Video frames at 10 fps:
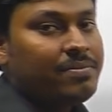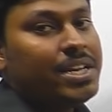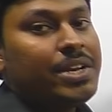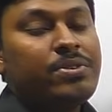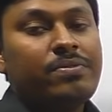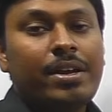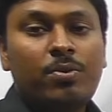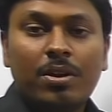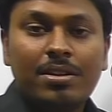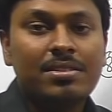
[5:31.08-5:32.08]
we need to find
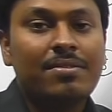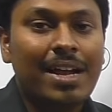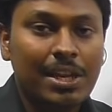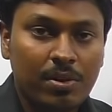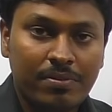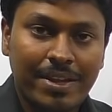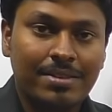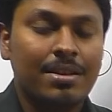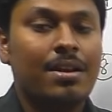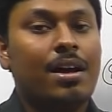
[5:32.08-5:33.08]
what is the value of
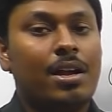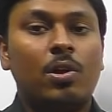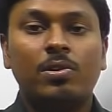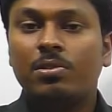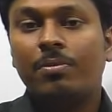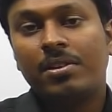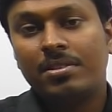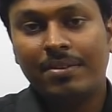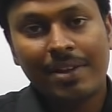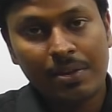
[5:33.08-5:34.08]
x and also what is
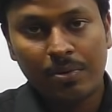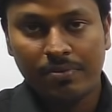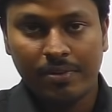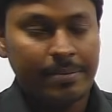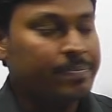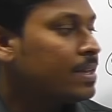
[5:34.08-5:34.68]
the value of y.